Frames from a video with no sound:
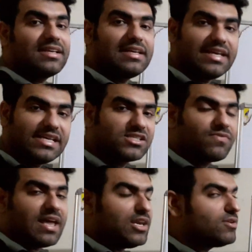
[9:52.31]
the least
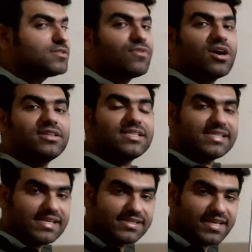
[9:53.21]
value is for the
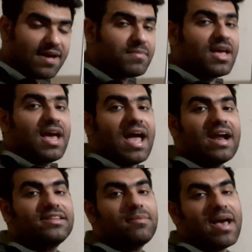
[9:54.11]
cesium
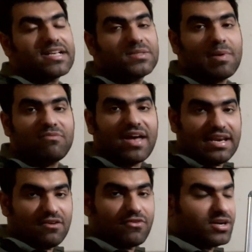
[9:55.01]
and the maximum
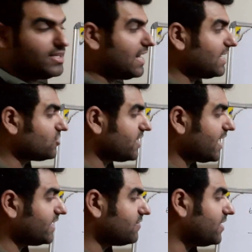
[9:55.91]
value for the
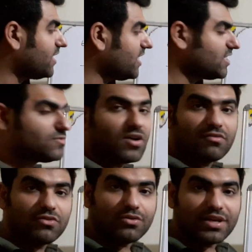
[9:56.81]
electronegativity is for
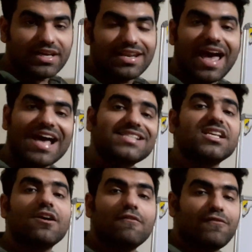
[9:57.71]
fluorine
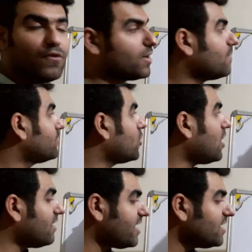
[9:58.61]
as 4.
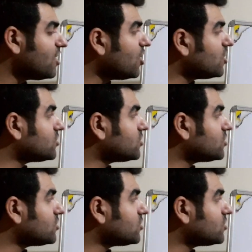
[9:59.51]
Alright.